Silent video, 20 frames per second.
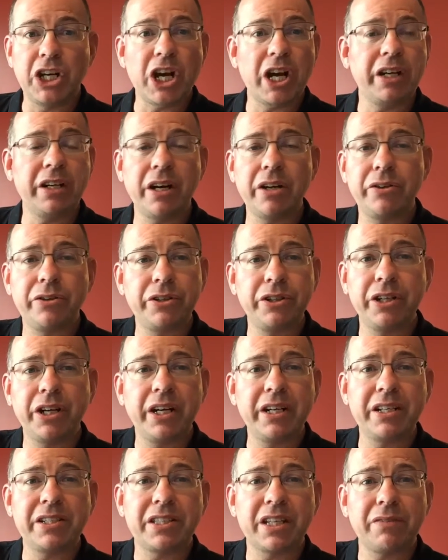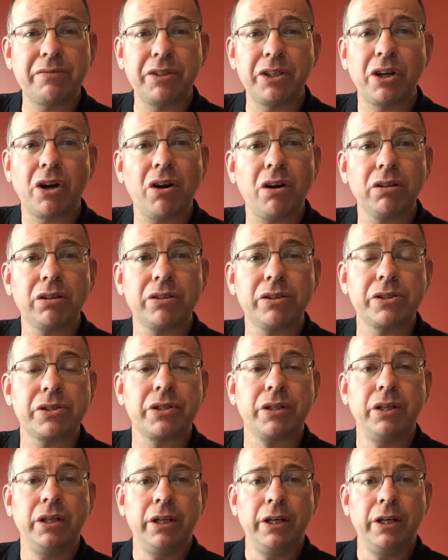$997,